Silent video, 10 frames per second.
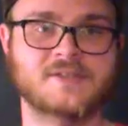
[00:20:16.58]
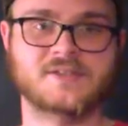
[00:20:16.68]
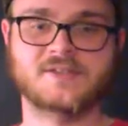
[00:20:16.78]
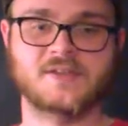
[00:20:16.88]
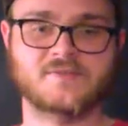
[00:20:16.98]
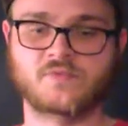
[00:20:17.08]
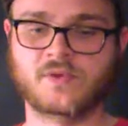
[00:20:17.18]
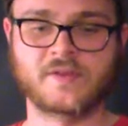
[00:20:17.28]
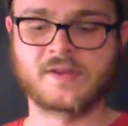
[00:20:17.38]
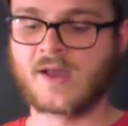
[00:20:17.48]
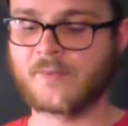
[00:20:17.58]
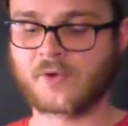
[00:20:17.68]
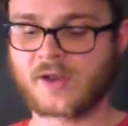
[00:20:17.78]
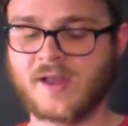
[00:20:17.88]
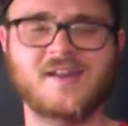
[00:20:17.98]
It's really not
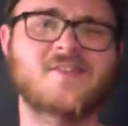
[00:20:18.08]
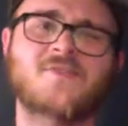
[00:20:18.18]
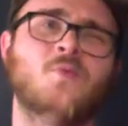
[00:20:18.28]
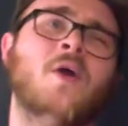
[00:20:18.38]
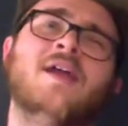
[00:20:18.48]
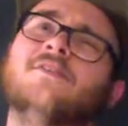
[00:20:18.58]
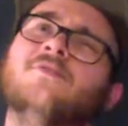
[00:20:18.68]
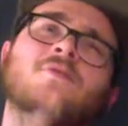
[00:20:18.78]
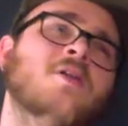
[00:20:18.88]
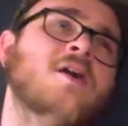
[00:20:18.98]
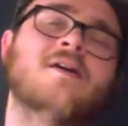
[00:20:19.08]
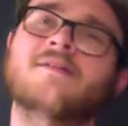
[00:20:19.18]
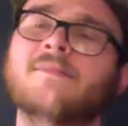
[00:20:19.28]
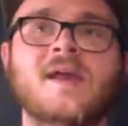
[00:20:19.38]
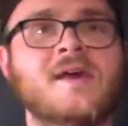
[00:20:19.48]
more, and it's way too
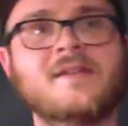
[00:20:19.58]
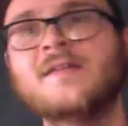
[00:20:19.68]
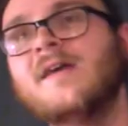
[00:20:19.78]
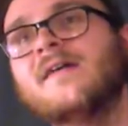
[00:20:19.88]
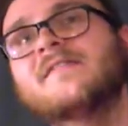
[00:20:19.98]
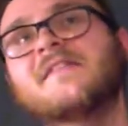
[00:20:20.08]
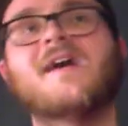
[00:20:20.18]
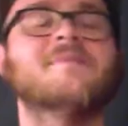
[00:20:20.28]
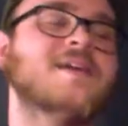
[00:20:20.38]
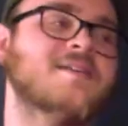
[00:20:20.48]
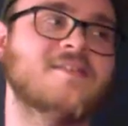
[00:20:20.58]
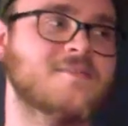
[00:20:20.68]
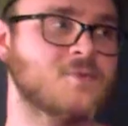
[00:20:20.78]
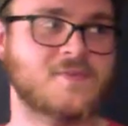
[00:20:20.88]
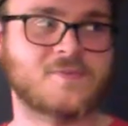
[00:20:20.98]
long, man. Stop making
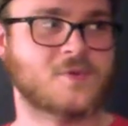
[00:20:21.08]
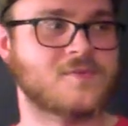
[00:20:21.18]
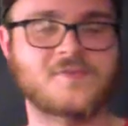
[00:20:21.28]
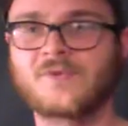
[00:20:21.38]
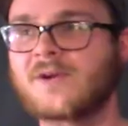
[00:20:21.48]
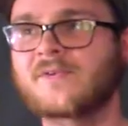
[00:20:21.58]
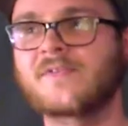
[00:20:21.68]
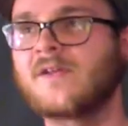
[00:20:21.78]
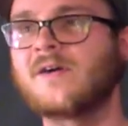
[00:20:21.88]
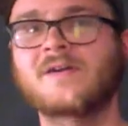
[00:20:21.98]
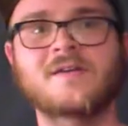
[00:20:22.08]
these movies more than 2 hours long.